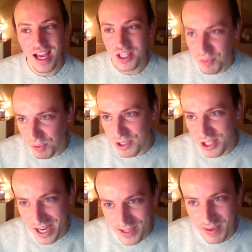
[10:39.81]
I should probably
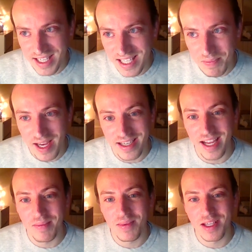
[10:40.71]
change my eBay
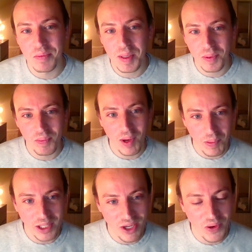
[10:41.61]
name because people
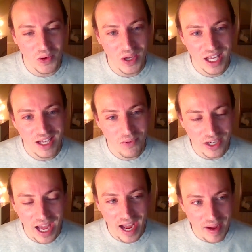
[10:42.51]
probably know
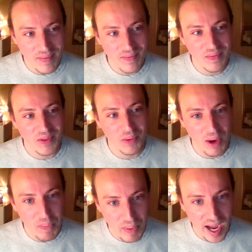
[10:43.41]
when I'm the
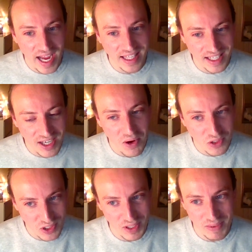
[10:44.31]
one buying, they know
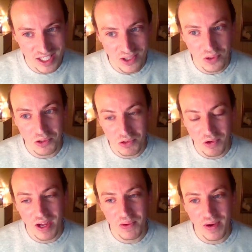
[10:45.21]
it's just going to be sold
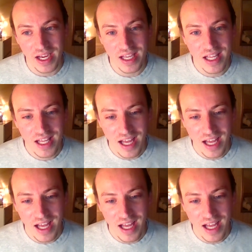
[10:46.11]
straight away.